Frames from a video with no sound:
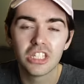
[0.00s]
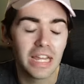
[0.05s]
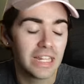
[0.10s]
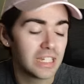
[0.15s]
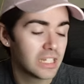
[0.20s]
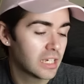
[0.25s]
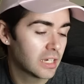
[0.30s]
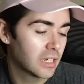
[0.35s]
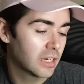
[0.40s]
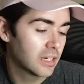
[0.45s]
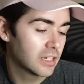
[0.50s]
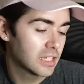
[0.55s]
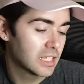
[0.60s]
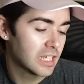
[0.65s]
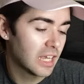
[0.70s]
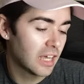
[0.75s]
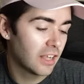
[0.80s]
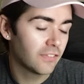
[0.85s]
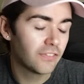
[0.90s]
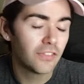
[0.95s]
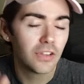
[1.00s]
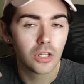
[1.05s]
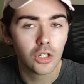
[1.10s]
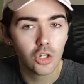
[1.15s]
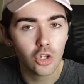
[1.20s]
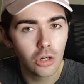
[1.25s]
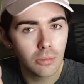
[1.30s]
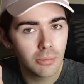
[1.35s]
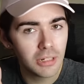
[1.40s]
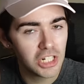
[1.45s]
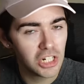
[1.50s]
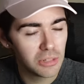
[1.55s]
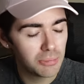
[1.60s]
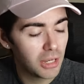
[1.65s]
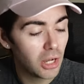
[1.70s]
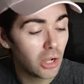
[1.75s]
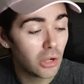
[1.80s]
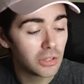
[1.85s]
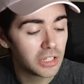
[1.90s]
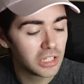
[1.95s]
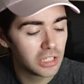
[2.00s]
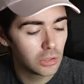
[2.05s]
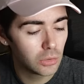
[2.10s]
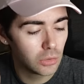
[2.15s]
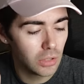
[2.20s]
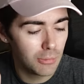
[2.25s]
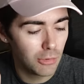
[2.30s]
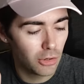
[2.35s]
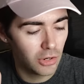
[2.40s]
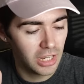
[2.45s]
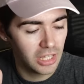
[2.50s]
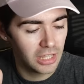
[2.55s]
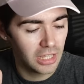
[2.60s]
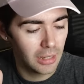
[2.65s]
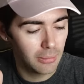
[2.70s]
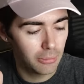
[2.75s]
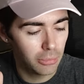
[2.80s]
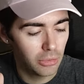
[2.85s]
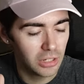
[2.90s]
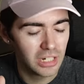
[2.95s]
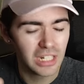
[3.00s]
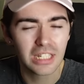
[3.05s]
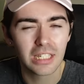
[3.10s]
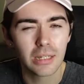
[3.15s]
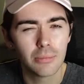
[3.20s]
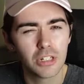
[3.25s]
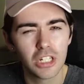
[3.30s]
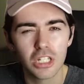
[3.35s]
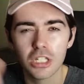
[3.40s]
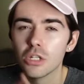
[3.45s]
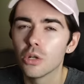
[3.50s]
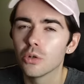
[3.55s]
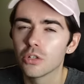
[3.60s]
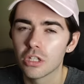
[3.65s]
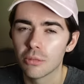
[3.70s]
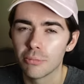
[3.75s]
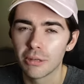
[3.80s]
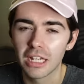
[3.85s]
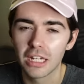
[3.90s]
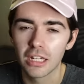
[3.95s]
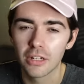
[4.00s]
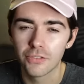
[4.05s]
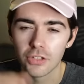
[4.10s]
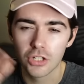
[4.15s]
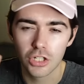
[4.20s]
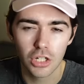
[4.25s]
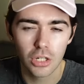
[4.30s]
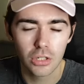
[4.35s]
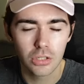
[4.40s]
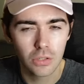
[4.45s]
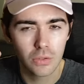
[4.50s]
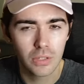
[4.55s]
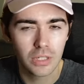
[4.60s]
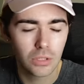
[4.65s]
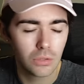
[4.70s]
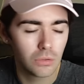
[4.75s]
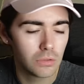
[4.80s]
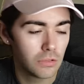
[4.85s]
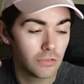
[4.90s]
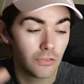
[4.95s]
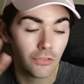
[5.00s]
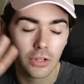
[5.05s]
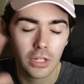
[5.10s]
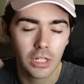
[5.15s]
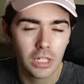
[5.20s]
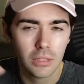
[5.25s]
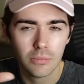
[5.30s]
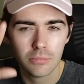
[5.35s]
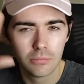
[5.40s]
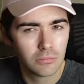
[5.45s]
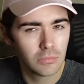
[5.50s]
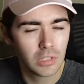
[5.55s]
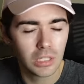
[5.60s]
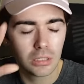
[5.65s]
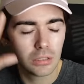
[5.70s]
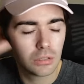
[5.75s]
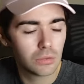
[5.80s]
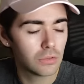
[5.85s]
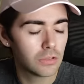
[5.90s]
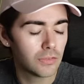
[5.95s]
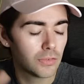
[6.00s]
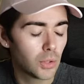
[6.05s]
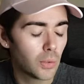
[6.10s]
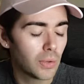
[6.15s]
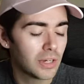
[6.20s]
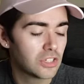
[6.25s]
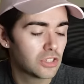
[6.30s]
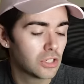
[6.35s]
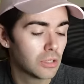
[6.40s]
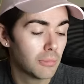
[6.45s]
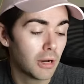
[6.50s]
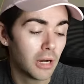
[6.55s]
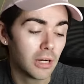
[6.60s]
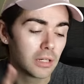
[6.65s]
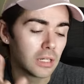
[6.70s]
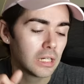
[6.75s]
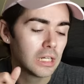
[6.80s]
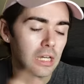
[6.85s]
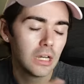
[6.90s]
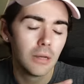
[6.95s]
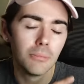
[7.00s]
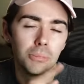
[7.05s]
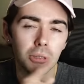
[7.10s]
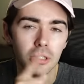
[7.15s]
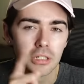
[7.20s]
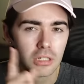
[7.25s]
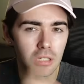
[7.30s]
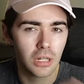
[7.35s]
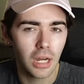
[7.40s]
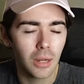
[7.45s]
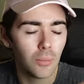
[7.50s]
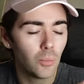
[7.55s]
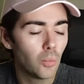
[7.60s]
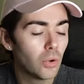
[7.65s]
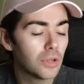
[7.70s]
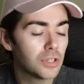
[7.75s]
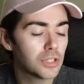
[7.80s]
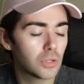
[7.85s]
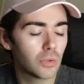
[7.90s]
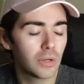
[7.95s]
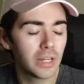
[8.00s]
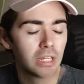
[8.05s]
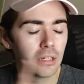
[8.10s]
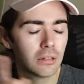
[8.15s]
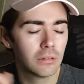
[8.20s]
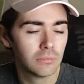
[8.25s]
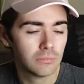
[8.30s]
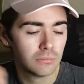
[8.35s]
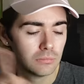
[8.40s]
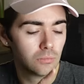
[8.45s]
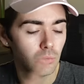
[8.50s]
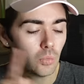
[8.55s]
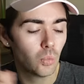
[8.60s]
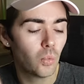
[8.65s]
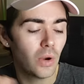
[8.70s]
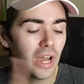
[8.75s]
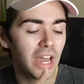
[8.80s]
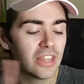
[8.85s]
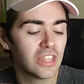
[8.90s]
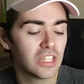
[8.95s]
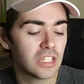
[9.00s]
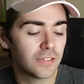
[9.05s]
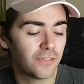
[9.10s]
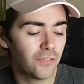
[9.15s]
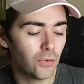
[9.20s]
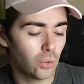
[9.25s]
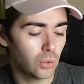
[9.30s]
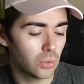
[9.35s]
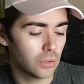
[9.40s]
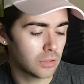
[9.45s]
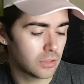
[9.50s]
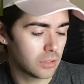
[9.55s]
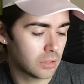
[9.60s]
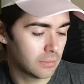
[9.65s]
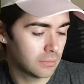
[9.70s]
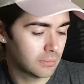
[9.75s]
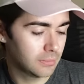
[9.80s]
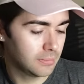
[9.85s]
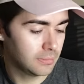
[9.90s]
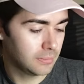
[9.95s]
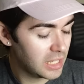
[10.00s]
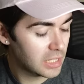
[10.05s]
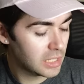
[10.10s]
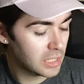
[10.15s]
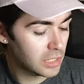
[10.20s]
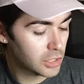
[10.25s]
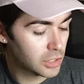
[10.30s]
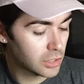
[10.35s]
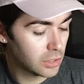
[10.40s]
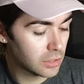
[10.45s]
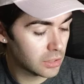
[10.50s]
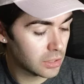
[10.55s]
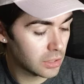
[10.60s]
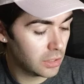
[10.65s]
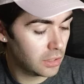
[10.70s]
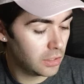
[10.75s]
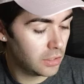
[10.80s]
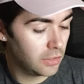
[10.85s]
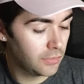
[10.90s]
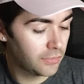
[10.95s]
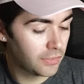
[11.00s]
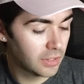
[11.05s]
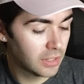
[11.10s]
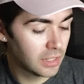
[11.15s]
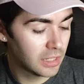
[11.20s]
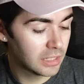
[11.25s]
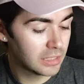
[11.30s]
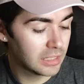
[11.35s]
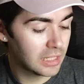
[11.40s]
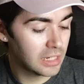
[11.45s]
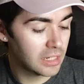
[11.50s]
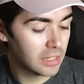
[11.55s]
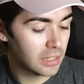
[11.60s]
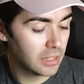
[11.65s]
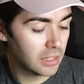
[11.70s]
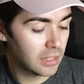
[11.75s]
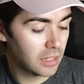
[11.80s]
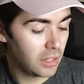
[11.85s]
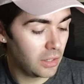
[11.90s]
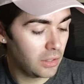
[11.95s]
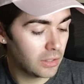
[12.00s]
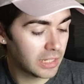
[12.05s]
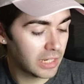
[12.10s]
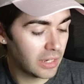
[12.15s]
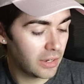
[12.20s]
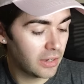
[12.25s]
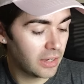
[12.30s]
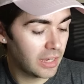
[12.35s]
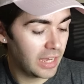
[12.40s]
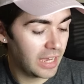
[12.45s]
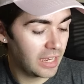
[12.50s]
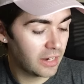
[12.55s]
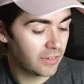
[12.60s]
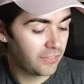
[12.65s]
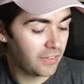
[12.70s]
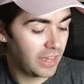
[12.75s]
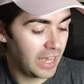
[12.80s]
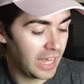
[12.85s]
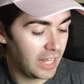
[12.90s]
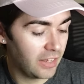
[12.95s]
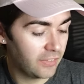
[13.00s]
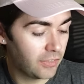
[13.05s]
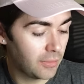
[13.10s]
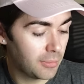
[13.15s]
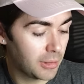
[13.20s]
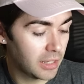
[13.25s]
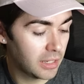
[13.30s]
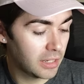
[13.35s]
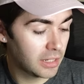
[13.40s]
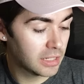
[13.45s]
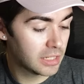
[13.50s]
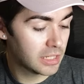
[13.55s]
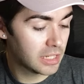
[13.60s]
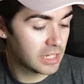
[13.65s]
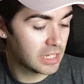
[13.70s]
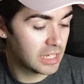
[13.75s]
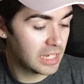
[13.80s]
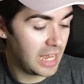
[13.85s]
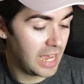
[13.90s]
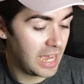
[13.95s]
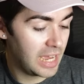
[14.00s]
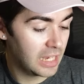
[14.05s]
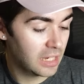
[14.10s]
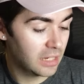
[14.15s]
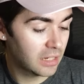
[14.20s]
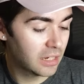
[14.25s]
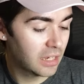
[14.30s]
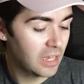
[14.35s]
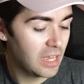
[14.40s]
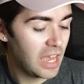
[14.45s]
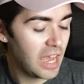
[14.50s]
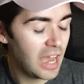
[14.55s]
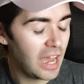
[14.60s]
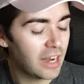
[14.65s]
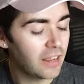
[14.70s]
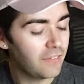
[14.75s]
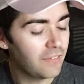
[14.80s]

steadying herself. Normally she'd be holding the Grimmerie at that point, except she's not at the beginning of the show, so it's sort of it's sort of a question mark. But I'm wondering where this falls. We then see a shot of Glinda holding out her hand for Elphaba to take,